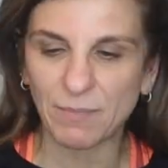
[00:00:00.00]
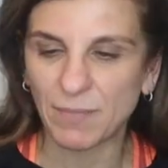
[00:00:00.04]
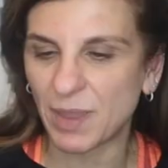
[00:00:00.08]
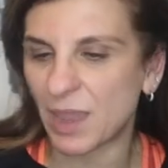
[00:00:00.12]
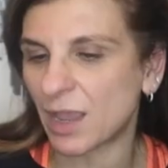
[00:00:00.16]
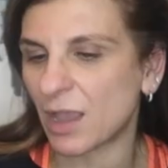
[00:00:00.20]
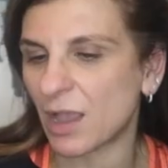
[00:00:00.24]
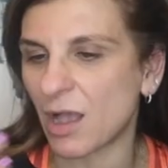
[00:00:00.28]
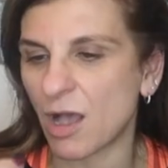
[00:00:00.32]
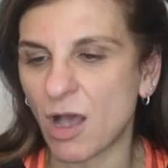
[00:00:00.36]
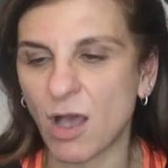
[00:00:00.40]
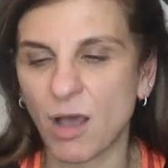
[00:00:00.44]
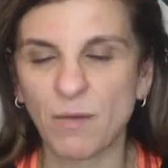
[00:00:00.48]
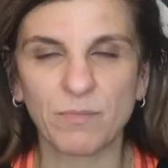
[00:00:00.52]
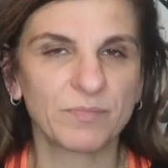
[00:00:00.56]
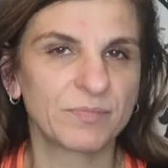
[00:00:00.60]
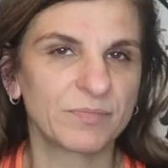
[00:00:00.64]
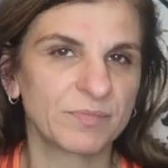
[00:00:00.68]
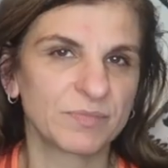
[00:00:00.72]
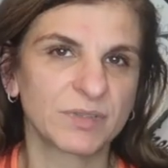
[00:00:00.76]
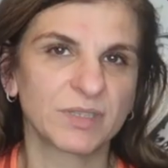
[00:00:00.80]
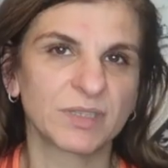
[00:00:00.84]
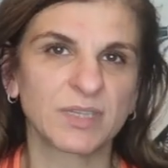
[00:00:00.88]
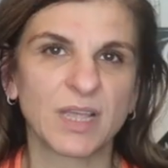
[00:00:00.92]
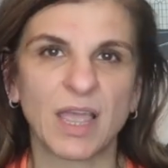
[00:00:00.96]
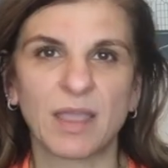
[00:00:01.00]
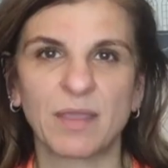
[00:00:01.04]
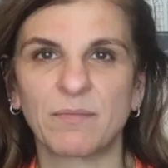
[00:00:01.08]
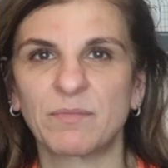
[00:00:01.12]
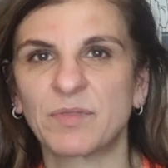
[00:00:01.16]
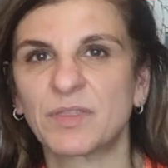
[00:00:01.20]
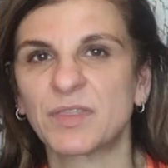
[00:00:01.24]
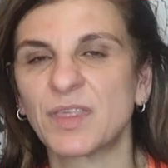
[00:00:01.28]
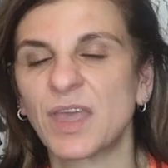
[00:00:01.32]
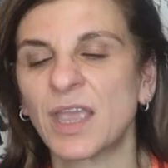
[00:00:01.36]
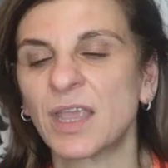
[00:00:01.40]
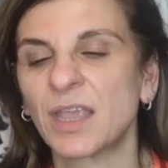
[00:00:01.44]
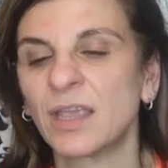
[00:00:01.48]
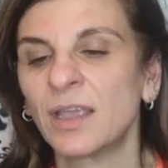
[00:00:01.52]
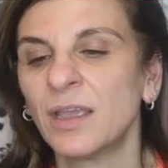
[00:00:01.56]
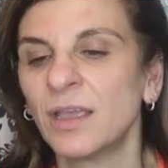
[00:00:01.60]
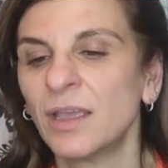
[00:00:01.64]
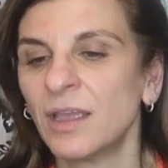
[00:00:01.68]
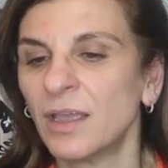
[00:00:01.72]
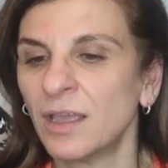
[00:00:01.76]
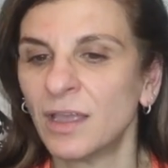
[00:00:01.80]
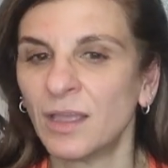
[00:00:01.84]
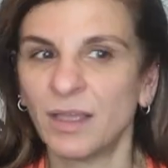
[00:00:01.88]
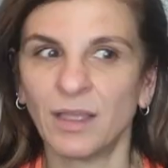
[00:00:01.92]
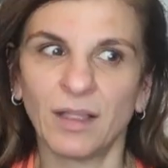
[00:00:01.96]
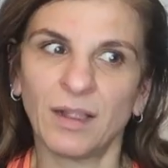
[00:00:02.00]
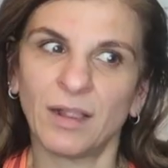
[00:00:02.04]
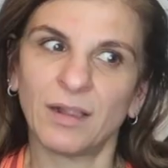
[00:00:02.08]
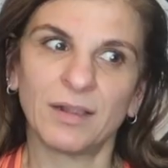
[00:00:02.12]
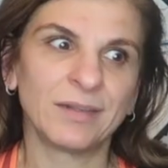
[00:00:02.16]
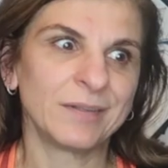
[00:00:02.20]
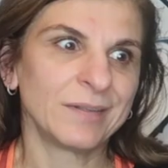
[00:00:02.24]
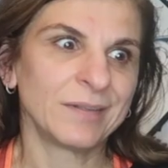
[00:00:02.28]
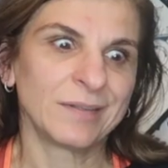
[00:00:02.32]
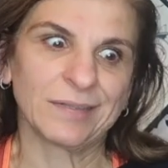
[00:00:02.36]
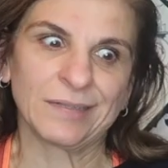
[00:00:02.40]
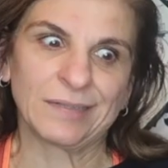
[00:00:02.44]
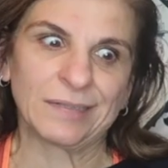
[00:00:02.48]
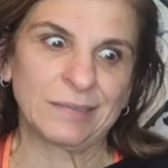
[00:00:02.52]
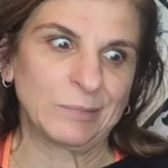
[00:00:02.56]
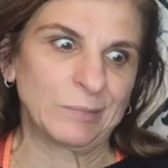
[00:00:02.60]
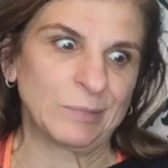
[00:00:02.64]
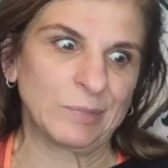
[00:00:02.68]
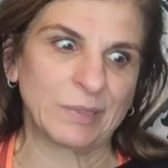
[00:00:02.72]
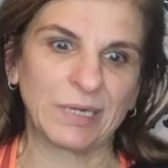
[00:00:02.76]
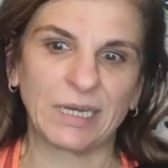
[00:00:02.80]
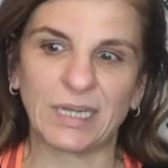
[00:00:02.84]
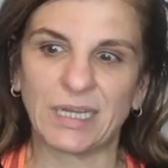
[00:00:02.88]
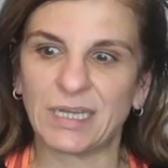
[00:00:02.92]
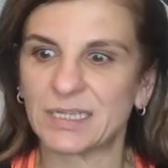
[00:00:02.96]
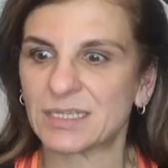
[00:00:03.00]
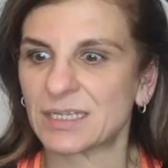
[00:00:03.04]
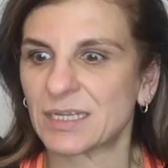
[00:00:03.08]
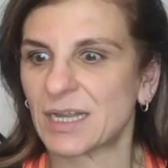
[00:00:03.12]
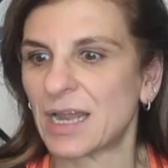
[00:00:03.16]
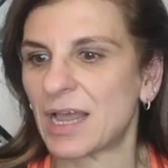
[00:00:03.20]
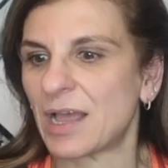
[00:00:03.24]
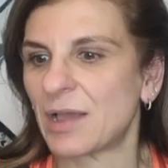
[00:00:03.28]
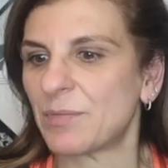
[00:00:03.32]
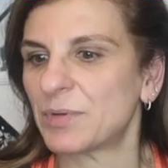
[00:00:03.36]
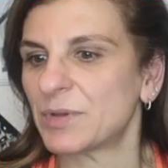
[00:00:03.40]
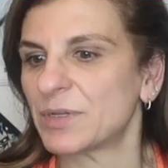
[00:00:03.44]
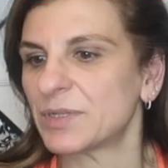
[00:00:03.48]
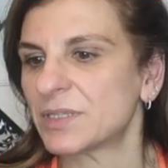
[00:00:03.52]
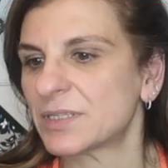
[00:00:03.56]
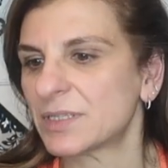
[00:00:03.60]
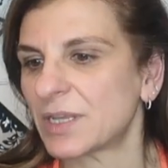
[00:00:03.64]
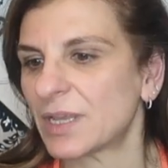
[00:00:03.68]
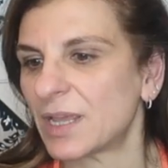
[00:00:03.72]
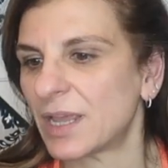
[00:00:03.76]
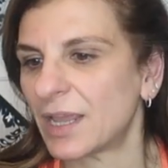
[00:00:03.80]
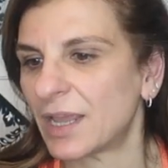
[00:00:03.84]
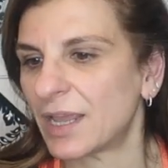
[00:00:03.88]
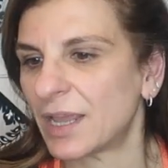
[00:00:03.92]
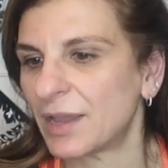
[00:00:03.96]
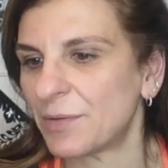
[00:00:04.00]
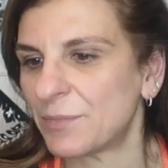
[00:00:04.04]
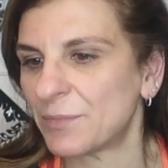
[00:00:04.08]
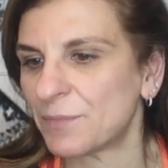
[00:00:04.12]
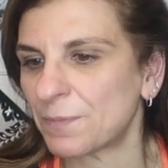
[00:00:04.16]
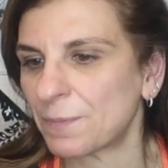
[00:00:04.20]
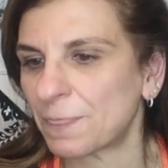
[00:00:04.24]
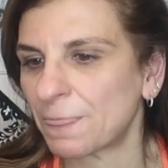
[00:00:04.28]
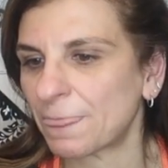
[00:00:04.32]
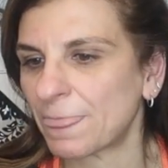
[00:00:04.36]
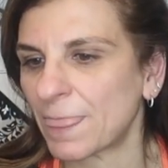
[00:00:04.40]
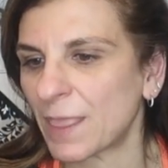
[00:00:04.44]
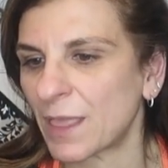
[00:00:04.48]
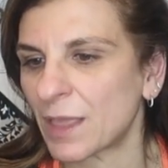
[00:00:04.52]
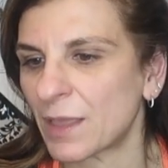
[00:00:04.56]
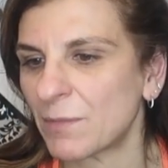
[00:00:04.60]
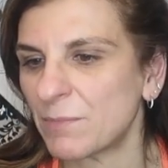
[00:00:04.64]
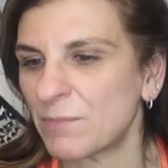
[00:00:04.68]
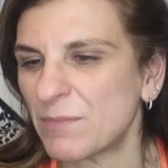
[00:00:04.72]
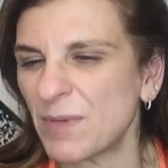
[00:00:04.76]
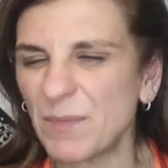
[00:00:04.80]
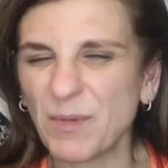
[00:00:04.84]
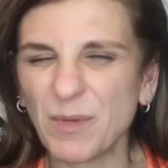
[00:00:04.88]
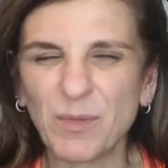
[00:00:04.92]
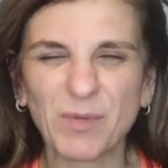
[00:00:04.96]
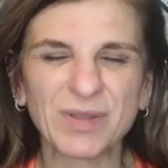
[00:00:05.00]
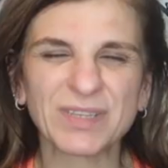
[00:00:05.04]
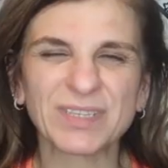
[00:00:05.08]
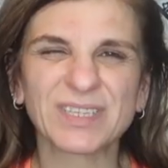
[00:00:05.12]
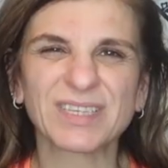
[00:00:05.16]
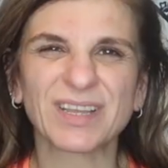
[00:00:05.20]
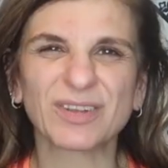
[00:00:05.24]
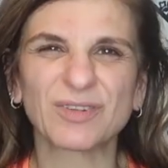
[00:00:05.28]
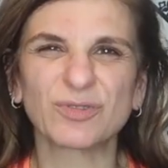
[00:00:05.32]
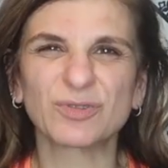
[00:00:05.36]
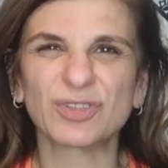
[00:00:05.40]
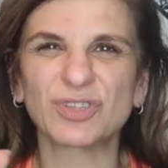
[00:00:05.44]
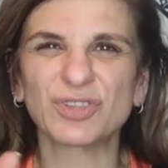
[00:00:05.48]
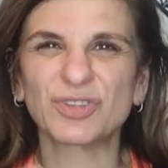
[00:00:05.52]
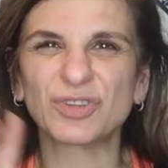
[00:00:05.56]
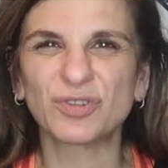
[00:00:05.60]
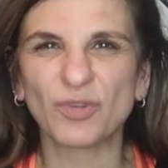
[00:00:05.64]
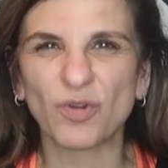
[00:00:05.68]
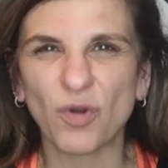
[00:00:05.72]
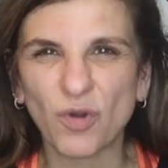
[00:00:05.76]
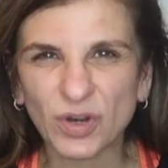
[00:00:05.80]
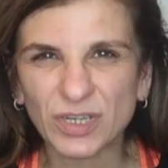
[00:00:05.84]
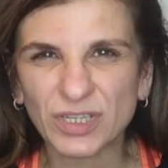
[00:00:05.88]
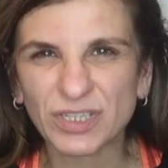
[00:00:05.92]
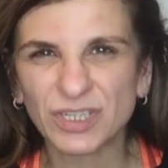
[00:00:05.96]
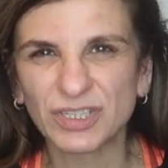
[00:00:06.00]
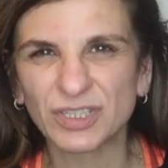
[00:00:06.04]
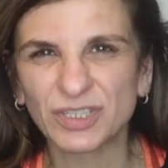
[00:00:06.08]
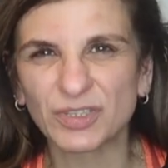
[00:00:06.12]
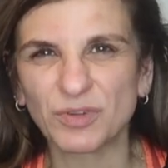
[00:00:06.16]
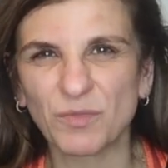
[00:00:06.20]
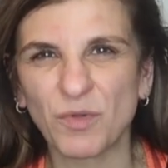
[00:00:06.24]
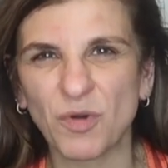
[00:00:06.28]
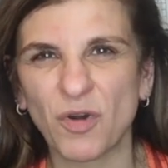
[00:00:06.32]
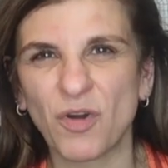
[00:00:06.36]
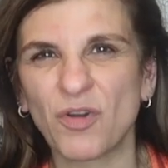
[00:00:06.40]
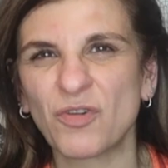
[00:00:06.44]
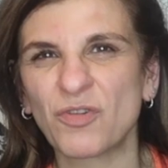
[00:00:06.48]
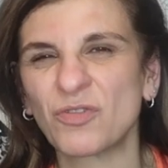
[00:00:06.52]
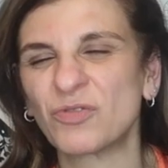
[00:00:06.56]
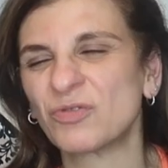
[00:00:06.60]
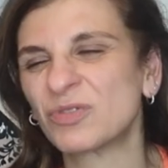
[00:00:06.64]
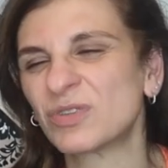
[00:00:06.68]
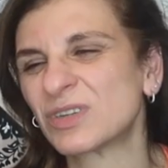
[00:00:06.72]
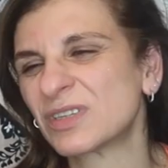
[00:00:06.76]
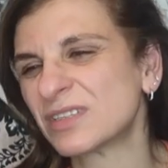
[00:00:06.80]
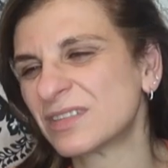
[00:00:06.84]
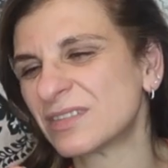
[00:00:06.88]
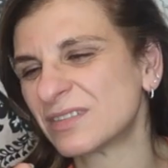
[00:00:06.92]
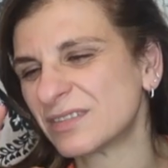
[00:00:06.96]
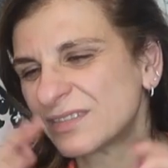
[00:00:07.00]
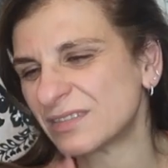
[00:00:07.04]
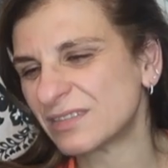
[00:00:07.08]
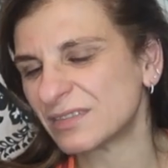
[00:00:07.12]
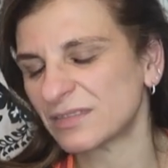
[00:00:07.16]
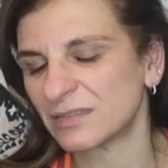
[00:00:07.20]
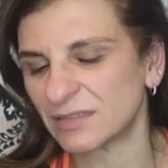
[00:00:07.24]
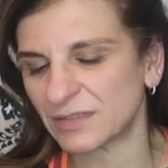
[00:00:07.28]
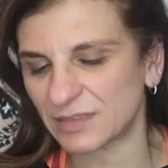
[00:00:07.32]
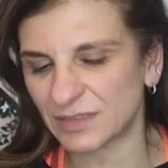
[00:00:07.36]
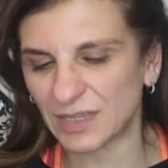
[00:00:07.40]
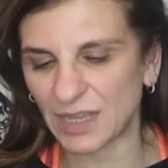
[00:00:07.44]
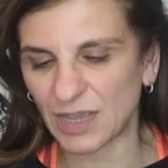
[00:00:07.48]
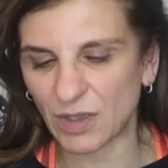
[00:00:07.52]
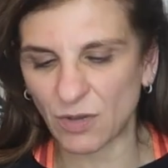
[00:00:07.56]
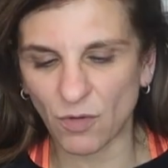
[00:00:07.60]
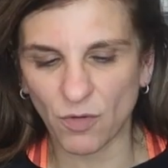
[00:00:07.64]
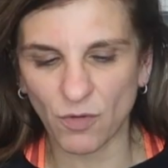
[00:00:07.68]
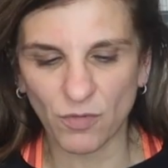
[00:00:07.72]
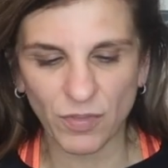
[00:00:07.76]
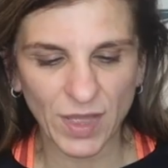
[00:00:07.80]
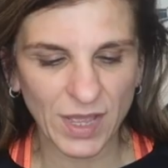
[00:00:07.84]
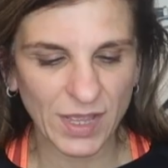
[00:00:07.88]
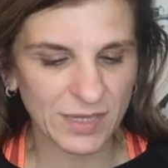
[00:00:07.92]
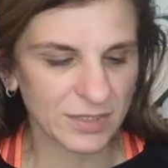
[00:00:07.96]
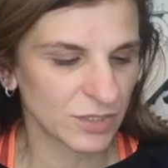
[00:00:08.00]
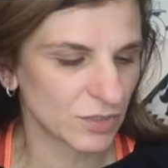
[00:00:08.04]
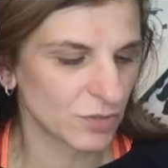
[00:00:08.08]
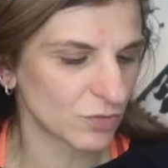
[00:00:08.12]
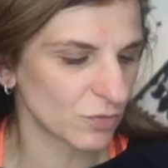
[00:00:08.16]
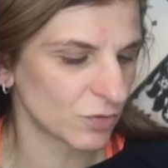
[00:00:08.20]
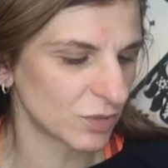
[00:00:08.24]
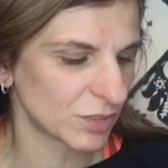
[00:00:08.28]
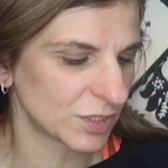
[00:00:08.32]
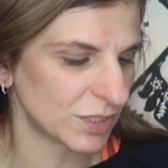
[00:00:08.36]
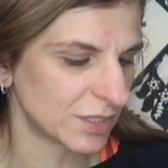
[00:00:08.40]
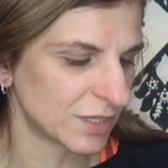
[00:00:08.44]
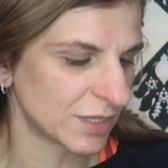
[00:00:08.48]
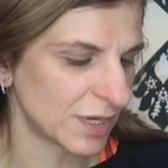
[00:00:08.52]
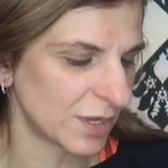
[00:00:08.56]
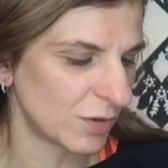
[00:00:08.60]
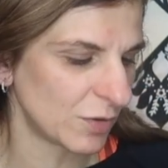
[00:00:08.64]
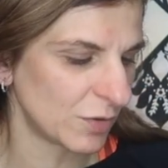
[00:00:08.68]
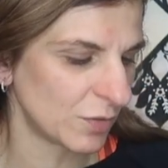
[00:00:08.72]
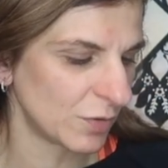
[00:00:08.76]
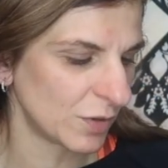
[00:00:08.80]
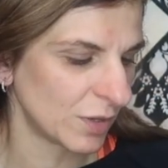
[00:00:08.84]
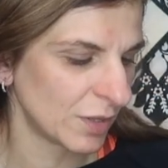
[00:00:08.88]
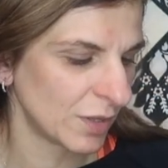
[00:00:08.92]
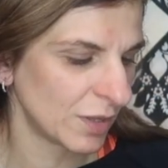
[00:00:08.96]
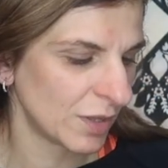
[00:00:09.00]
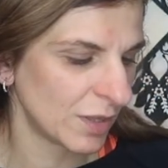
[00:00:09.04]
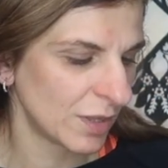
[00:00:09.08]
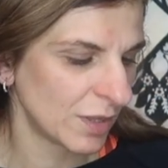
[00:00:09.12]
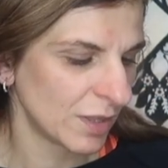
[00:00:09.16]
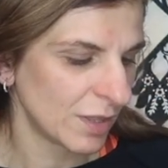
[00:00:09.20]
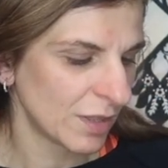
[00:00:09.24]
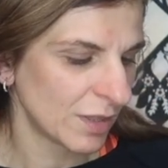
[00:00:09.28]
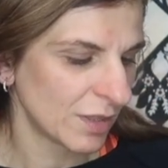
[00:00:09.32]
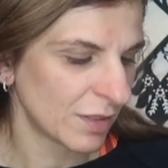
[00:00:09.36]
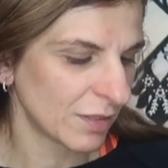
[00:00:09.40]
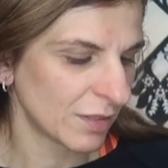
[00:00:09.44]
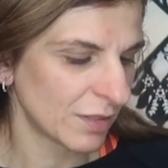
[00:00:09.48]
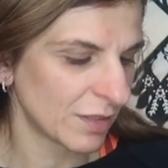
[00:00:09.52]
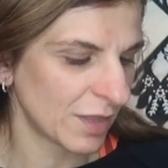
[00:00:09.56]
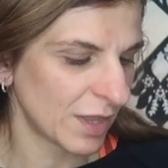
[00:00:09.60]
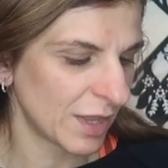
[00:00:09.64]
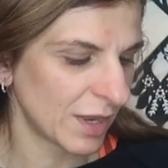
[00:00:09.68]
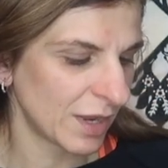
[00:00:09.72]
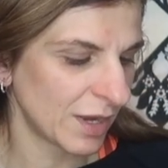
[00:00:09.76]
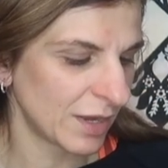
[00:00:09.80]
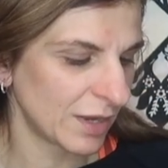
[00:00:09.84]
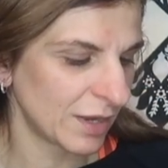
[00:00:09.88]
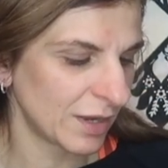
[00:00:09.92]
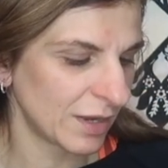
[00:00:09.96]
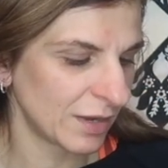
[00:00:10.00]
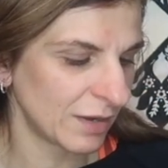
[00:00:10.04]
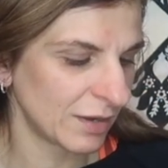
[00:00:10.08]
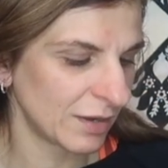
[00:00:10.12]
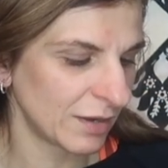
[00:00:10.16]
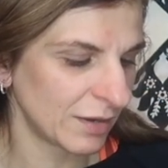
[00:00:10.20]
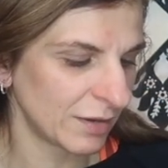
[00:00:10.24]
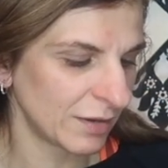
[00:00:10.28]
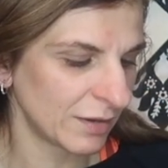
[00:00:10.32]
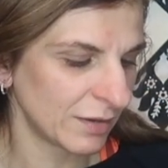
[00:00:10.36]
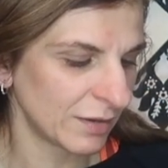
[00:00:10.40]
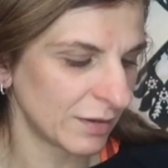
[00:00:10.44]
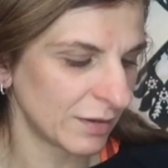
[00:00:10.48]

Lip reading: makeup type thing, but it hasn't happened. Maybe once I go to the doctor tomorrow and get all that sorted out, then